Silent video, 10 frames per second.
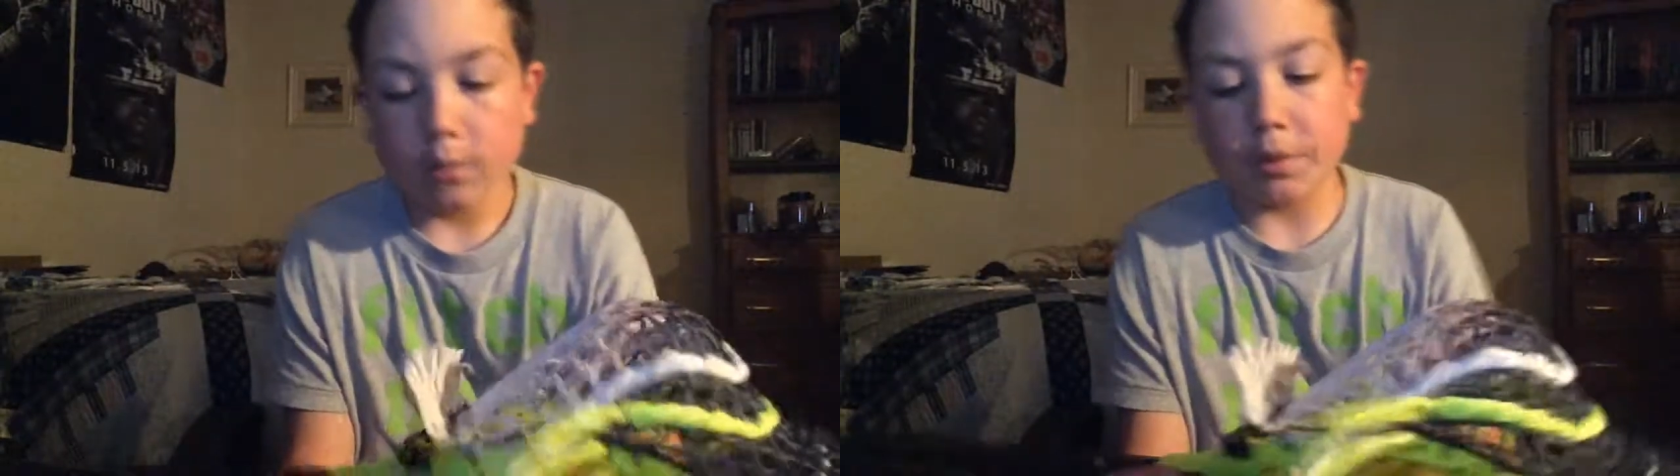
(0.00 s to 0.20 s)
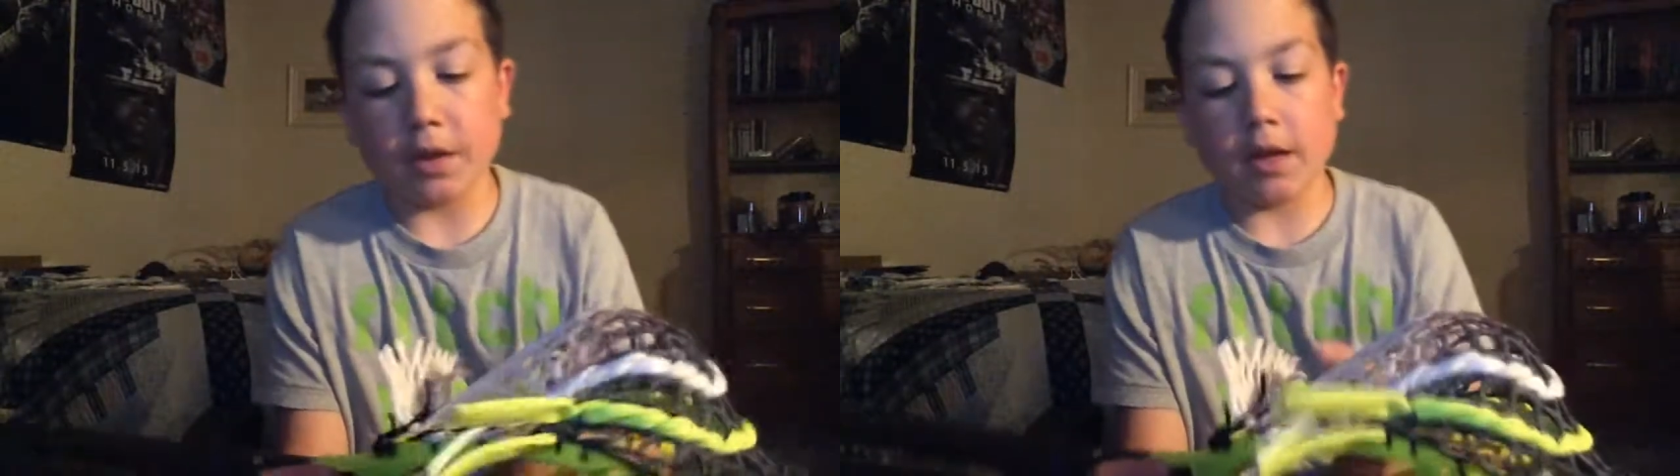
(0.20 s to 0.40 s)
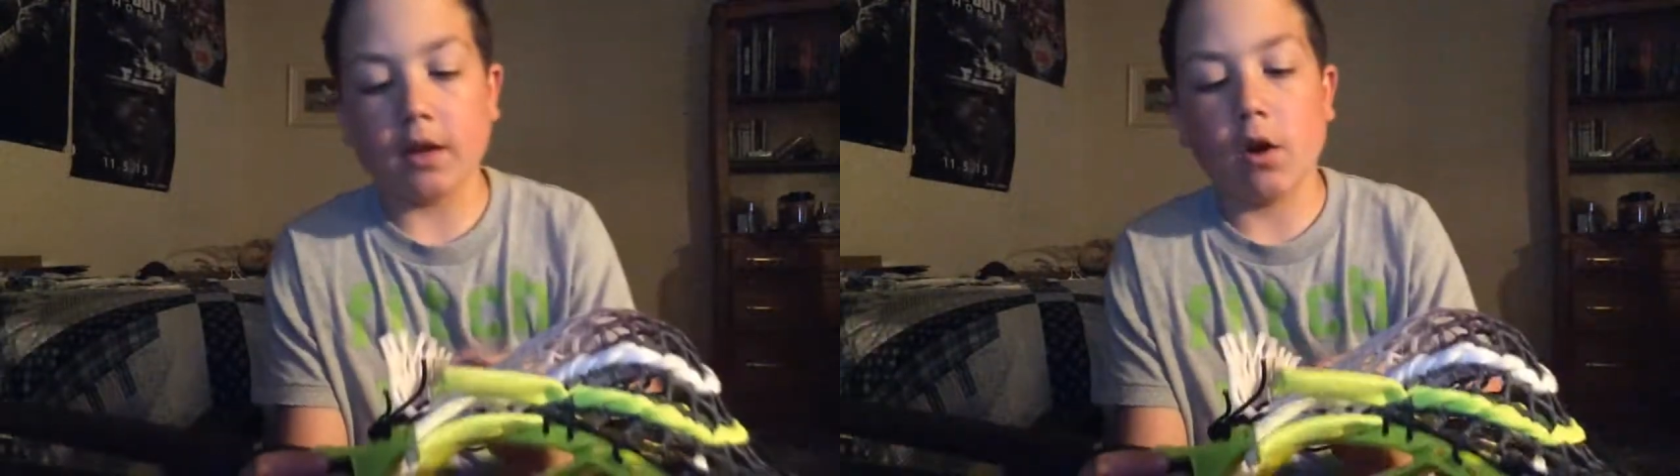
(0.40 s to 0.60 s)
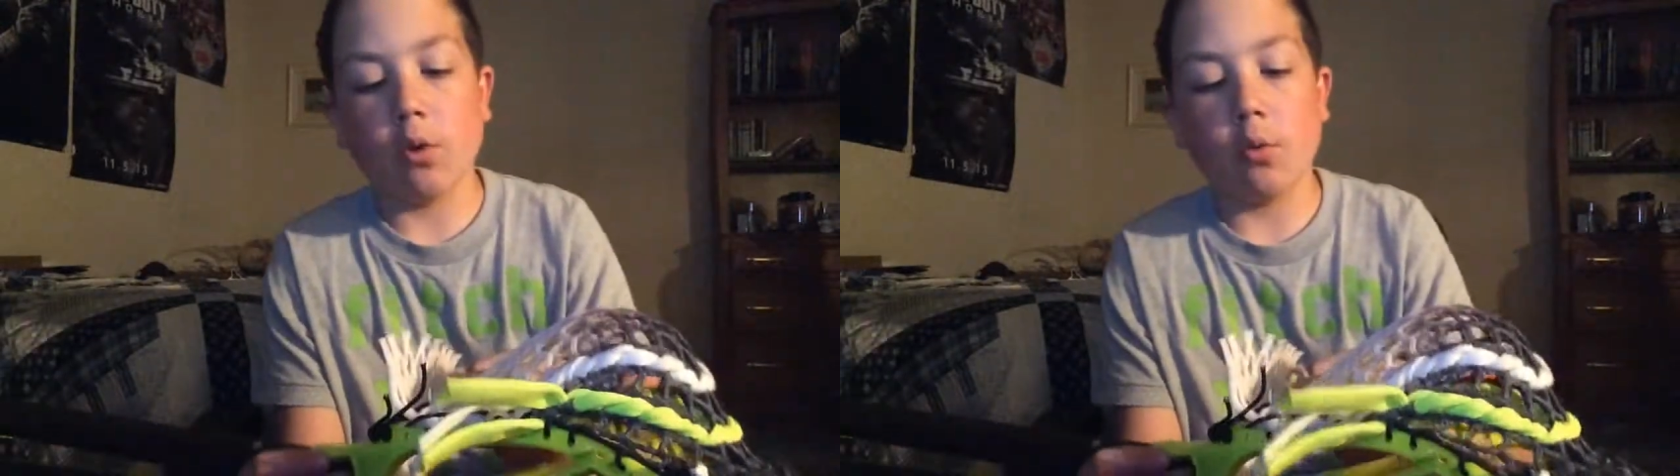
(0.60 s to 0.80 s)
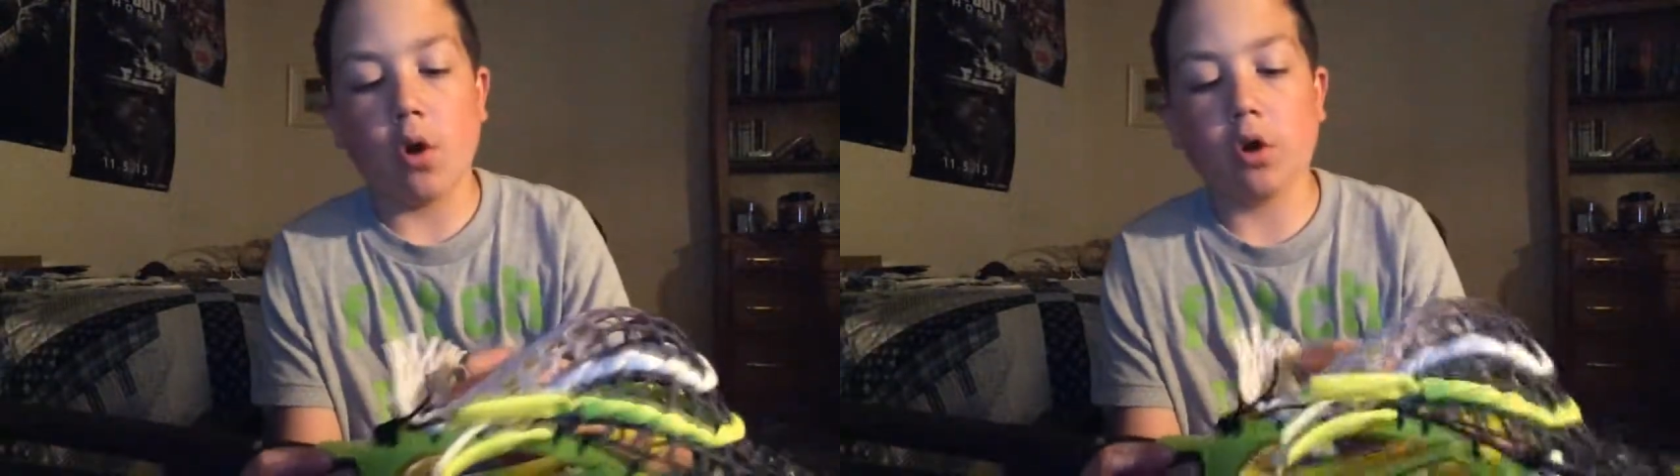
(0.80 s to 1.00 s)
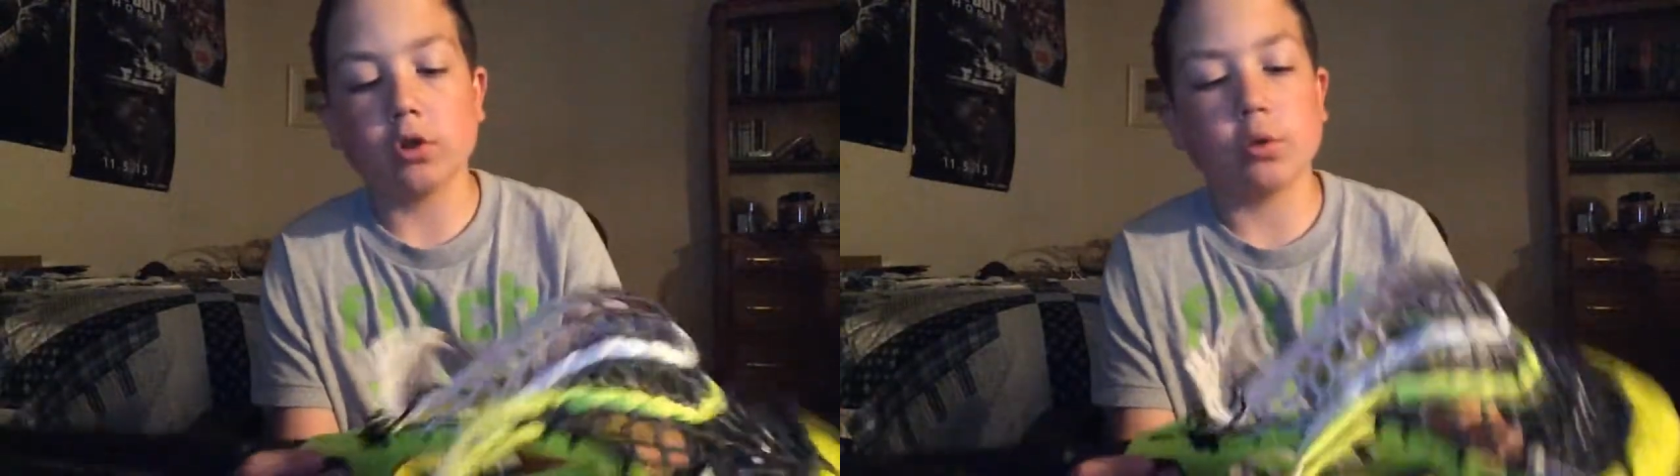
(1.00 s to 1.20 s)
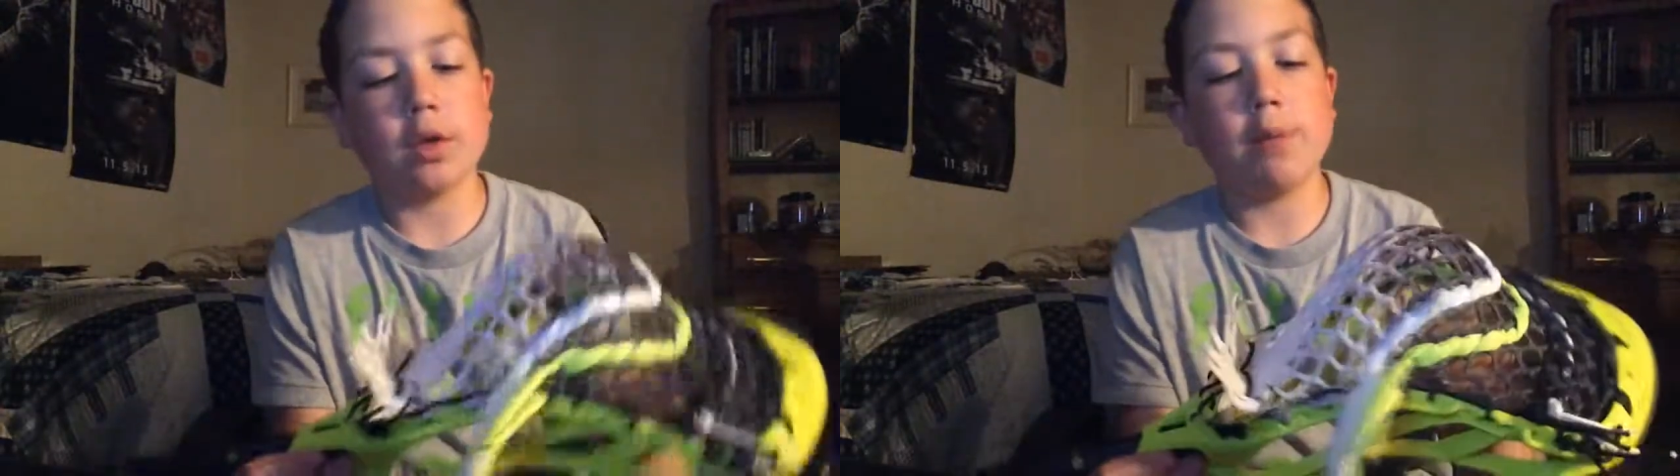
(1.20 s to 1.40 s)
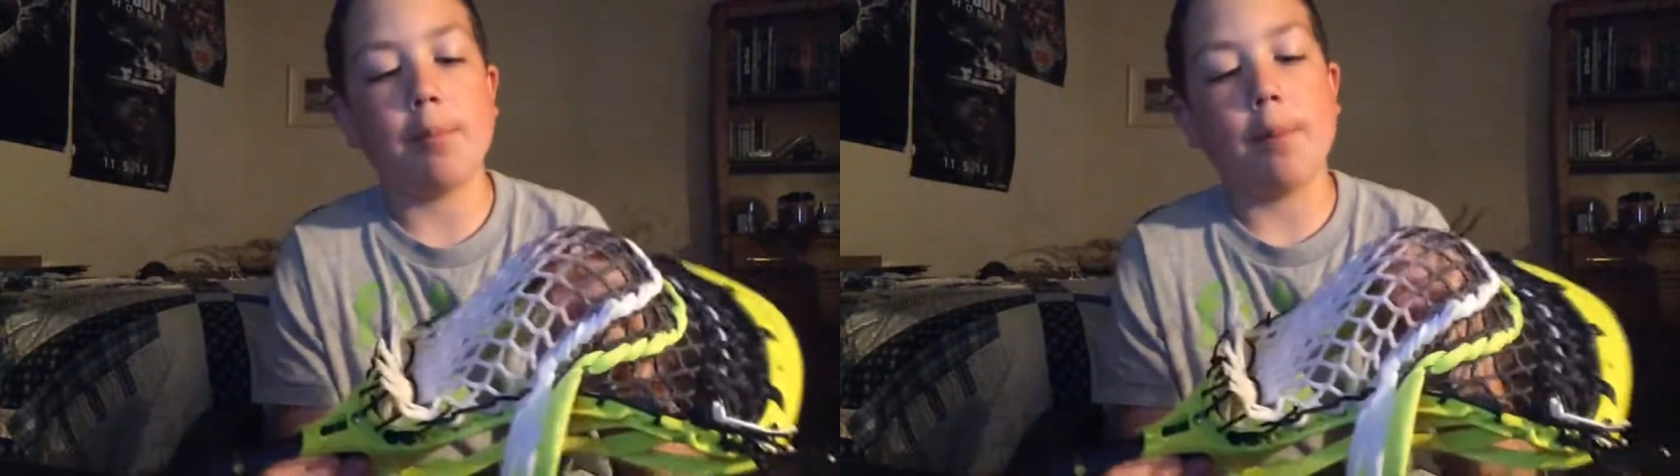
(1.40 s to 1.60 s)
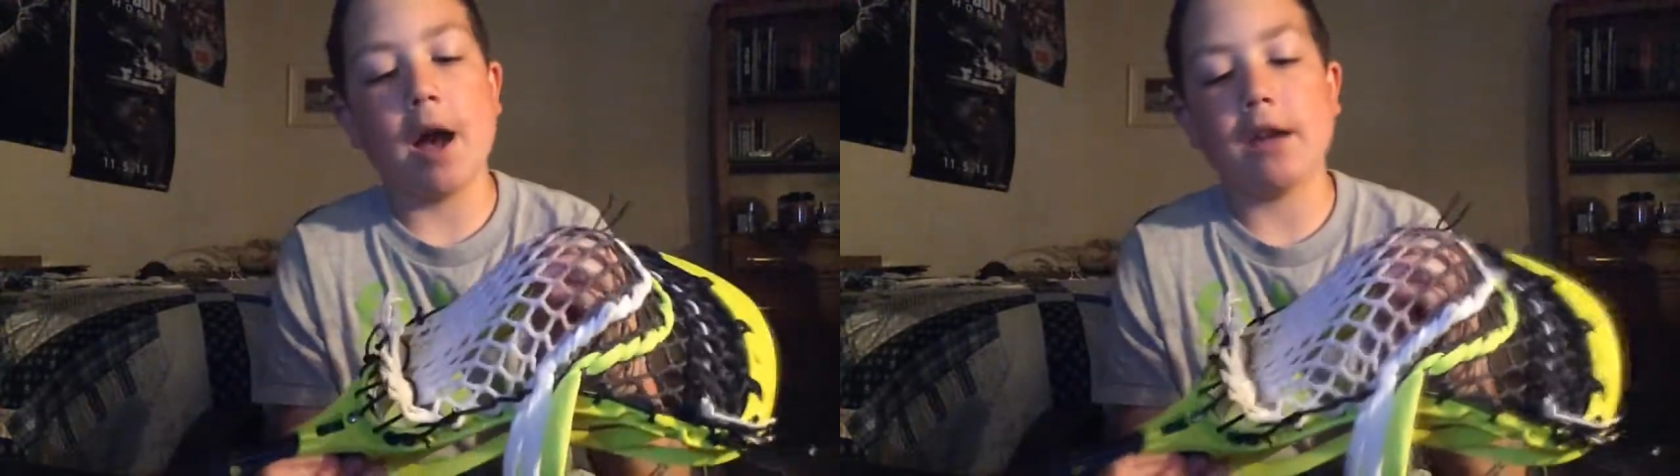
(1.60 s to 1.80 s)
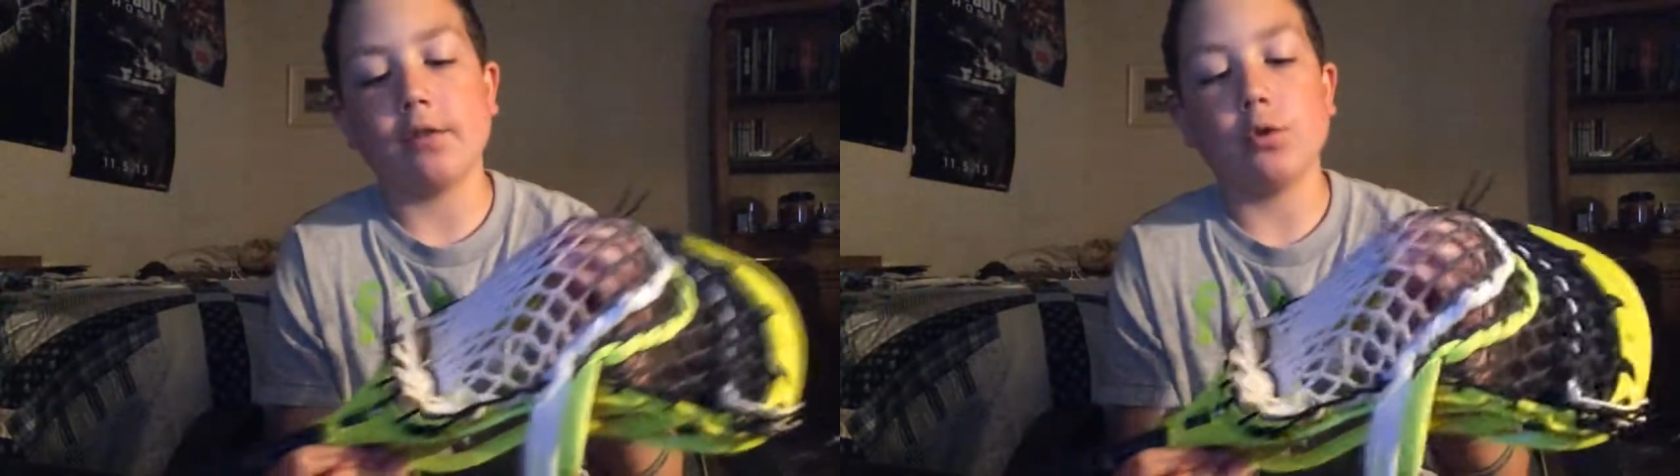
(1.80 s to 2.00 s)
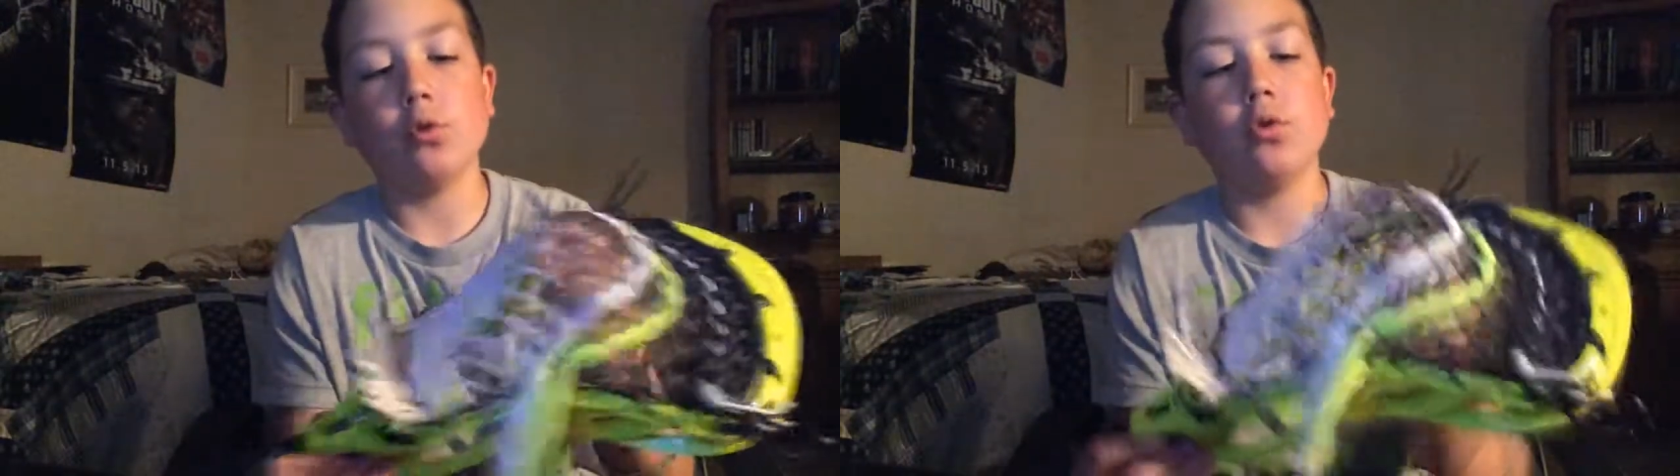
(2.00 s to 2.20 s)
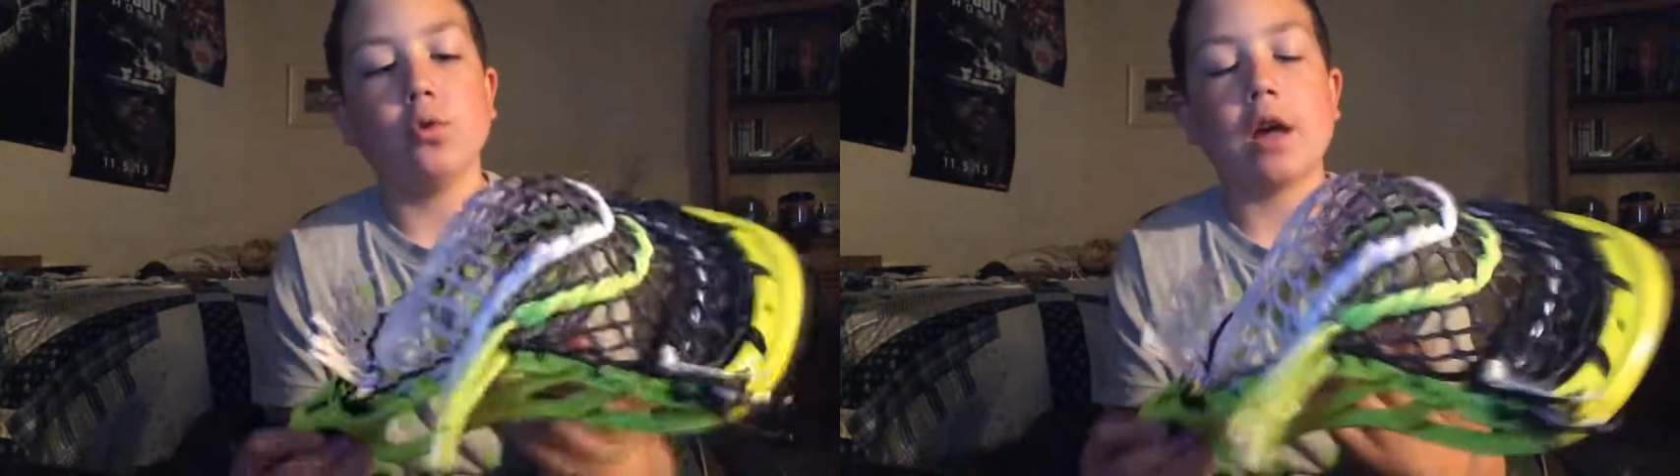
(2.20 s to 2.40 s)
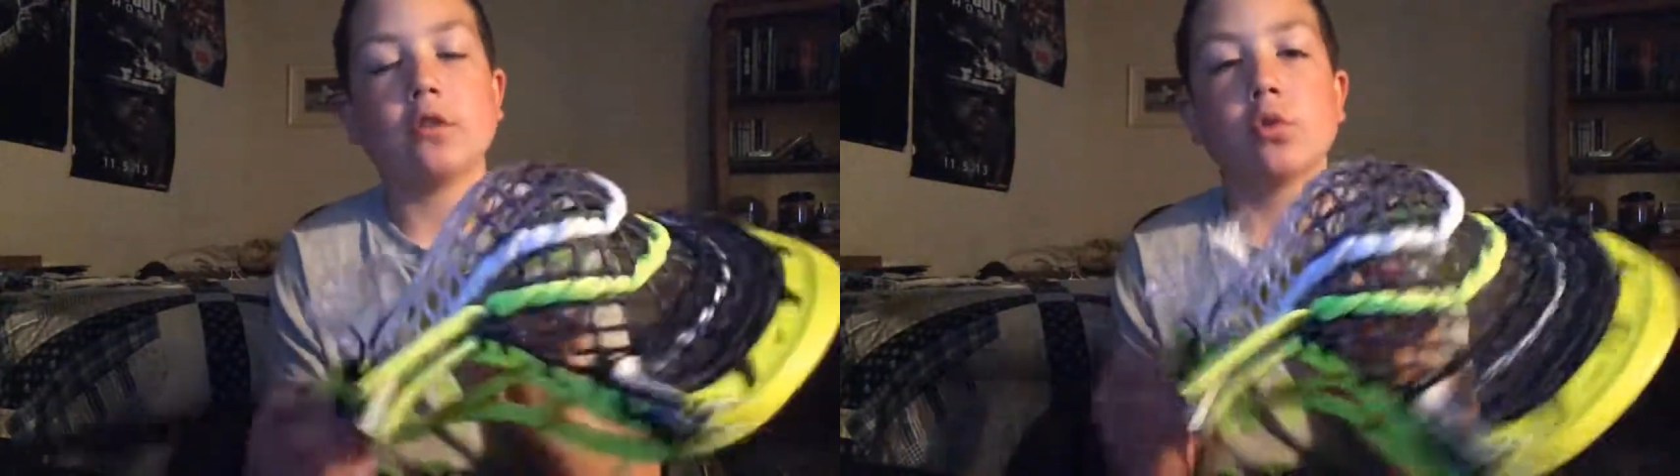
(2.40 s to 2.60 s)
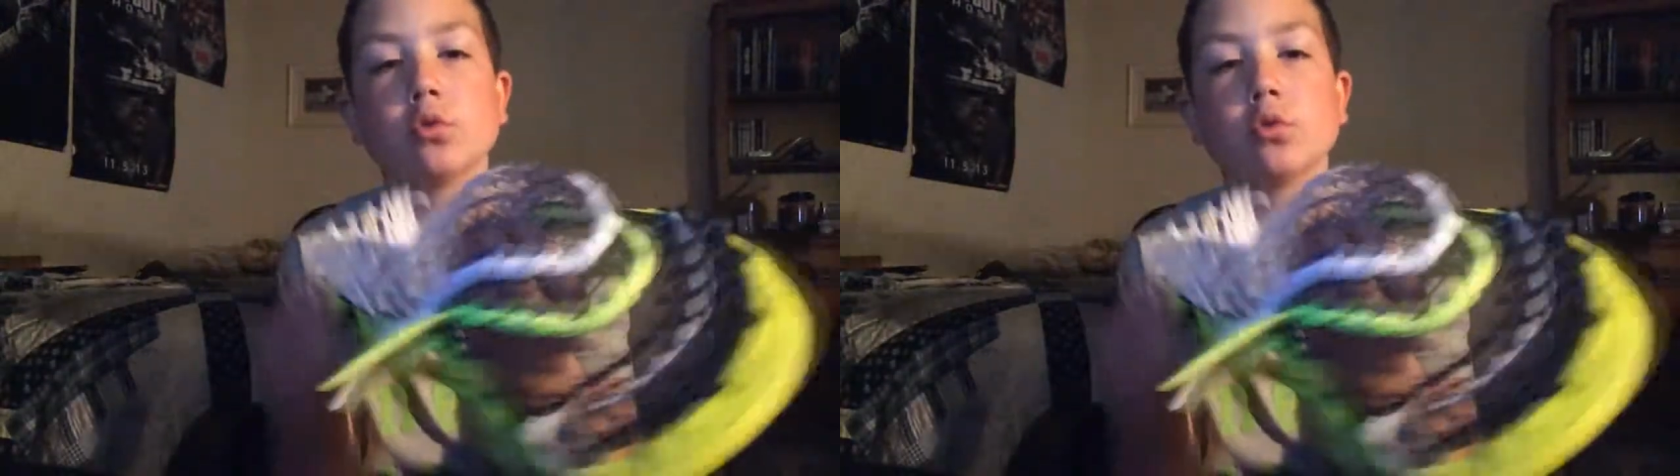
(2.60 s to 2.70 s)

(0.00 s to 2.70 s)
But then also keep in mind, if you do that,